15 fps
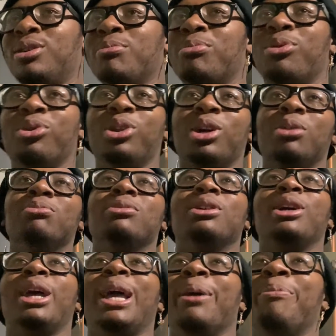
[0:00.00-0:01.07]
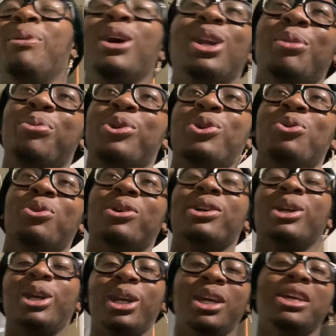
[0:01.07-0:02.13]
pull up and put up your door.
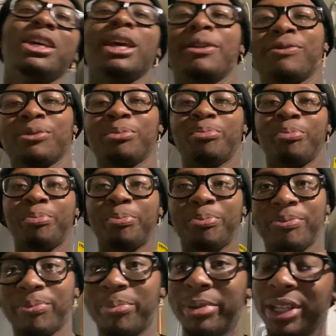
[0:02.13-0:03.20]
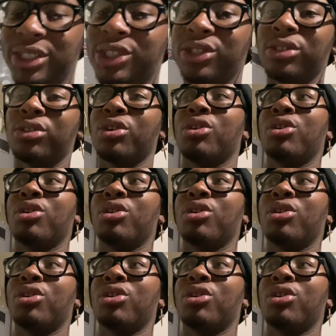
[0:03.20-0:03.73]
And for pictures